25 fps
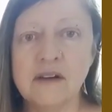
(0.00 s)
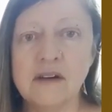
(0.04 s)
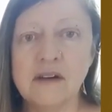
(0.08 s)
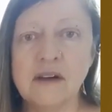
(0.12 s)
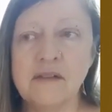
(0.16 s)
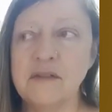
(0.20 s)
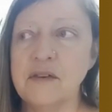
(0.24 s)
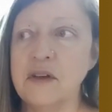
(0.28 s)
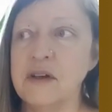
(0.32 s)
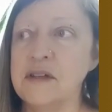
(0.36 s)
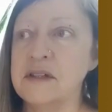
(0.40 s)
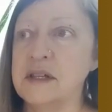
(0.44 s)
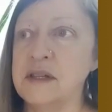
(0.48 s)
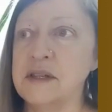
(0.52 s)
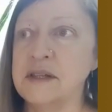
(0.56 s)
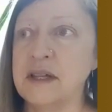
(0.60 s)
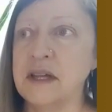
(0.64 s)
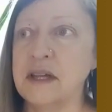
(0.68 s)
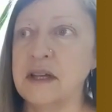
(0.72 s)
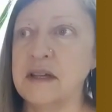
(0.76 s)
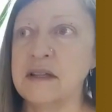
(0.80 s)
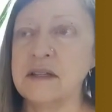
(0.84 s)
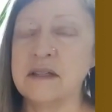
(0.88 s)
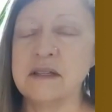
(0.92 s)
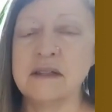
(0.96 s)
I've also
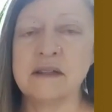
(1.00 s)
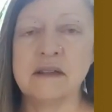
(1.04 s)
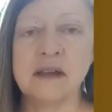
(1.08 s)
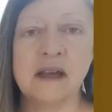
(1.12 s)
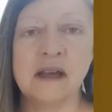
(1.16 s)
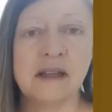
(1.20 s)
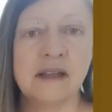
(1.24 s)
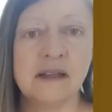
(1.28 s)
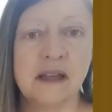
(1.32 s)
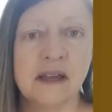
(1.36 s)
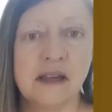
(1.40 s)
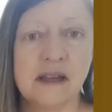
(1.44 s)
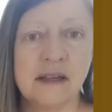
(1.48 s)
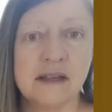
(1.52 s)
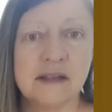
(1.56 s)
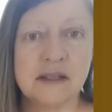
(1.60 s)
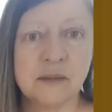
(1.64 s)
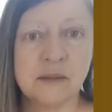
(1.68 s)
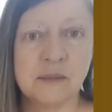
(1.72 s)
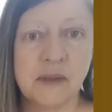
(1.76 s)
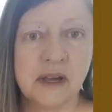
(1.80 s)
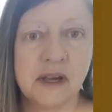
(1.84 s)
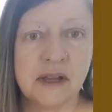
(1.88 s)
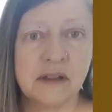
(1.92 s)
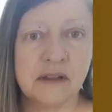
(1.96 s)
seen online
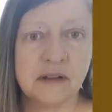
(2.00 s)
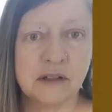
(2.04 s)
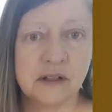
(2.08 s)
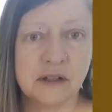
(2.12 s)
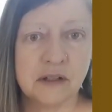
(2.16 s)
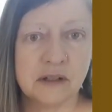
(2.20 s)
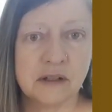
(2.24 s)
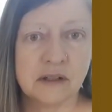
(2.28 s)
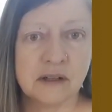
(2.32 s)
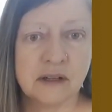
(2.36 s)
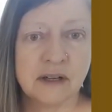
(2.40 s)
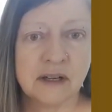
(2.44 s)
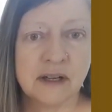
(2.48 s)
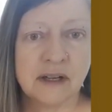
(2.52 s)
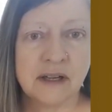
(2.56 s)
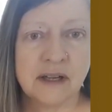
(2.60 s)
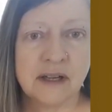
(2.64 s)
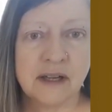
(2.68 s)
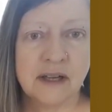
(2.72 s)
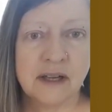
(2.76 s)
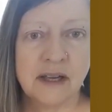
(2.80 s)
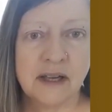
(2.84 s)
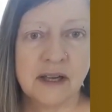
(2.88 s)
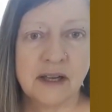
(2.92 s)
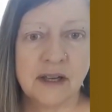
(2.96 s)
some other
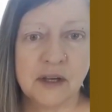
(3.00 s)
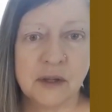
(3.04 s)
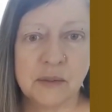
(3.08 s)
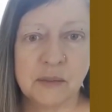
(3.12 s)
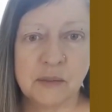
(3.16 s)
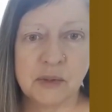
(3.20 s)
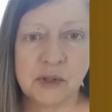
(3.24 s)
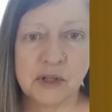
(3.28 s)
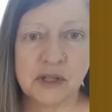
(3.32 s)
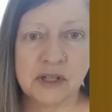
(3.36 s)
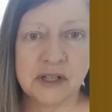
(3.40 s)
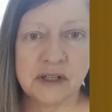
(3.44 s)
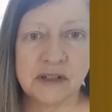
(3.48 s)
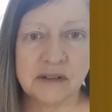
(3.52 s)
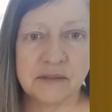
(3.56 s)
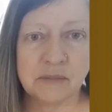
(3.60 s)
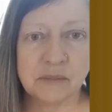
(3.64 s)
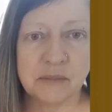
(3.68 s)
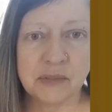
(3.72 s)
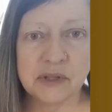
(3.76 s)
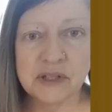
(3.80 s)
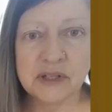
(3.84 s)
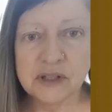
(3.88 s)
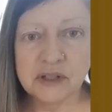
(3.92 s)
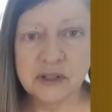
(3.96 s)
more
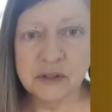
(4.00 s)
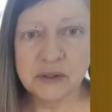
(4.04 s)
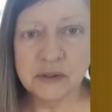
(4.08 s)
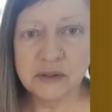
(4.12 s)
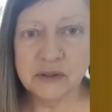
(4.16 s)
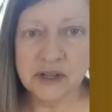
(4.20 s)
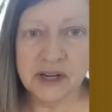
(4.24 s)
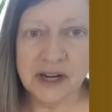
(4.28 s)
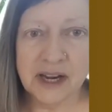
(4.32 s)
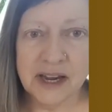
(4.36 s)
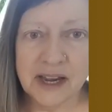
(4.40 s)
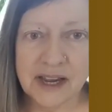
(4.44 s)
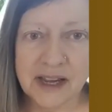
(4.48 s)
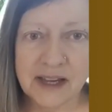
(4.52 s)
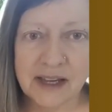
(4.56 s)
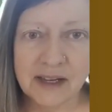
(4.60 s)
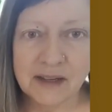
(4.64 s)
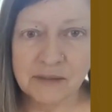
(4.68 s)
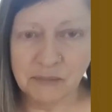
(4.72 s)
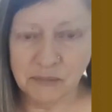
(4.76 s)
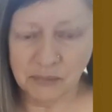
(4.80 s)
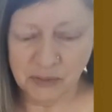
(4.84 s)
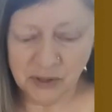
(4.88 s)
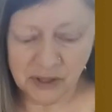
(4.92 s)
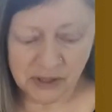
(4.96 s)
blue, gray,
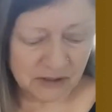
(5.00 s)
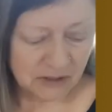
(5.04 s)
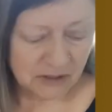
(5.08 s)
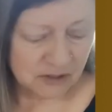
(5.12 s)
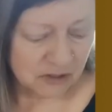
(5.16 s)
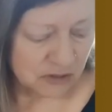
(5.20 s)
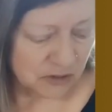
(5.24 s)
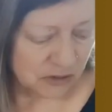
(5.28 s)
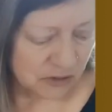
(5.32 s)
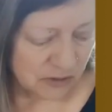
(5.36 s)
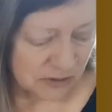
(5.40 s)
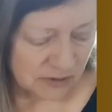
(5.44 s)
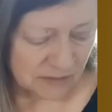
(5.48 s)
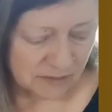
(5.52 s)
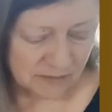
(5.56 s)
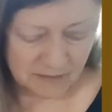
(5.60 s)
brownish